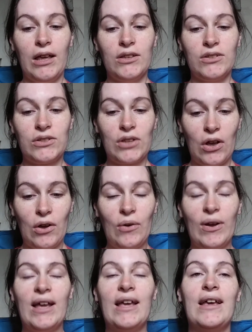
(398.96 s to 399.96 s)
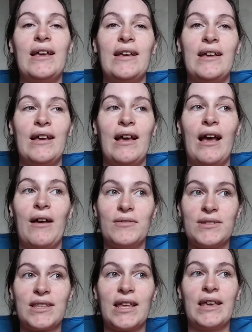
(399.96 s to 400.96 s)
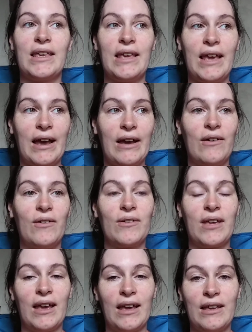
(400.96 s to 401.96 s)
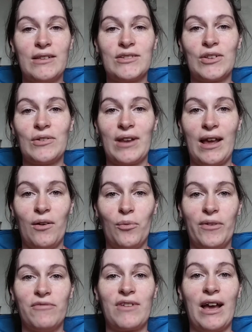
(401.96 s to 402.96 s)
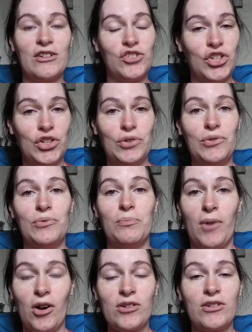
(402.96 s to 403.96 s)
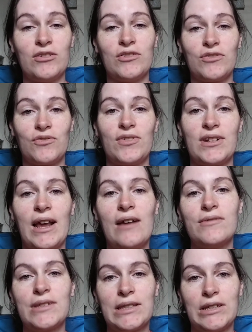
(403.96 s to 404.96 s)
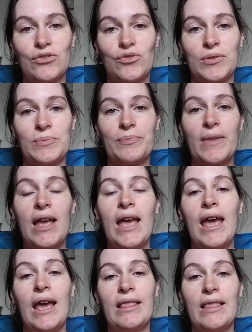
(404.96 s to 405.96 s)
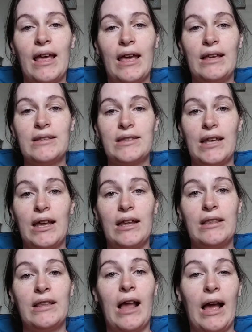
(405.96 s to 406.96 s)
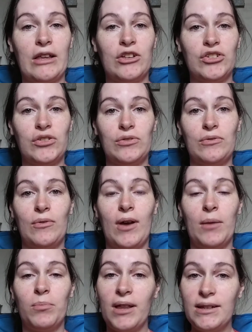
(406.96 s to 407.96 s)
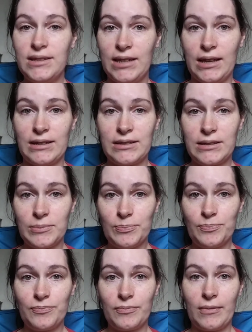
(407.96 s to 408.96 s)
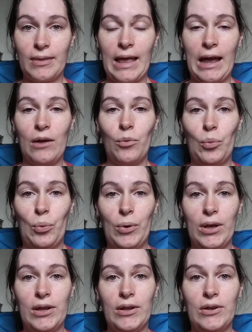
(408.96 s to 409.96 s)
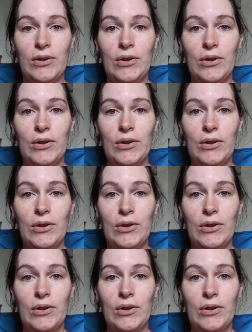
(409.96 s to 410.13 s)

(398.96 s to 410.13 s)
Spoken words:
so I was like, yeah, okay, so now we've got 2 markers for Down syndrome. And they said I could do a blood test that would